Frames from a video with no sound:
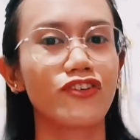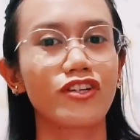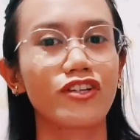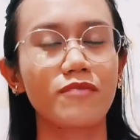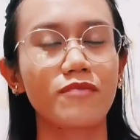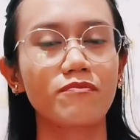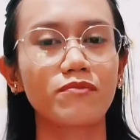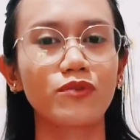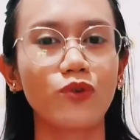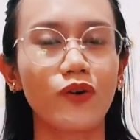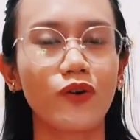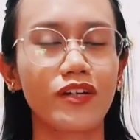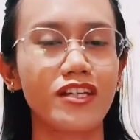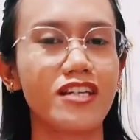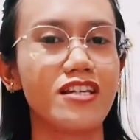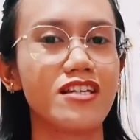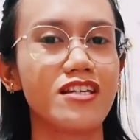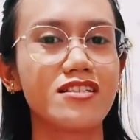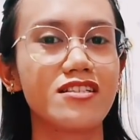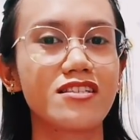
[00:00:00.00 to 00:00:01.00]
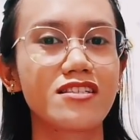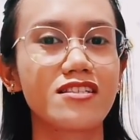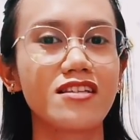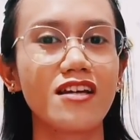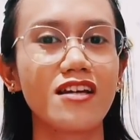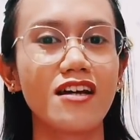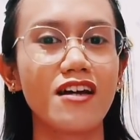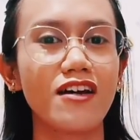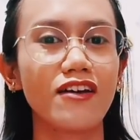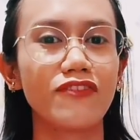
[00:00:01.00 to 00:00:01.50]
of your employees
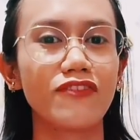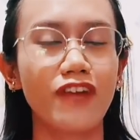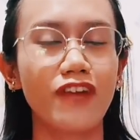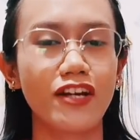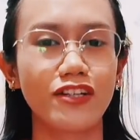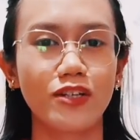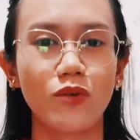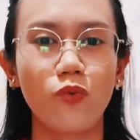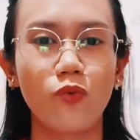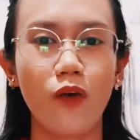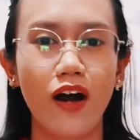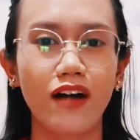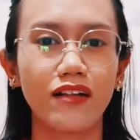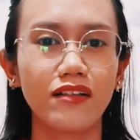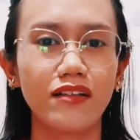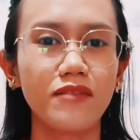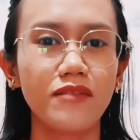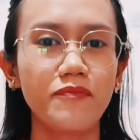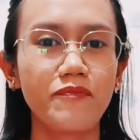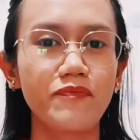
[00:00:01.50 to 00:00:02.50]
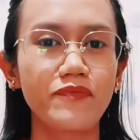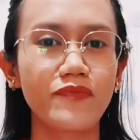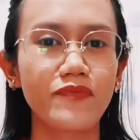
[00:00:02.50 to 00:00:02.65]
very well.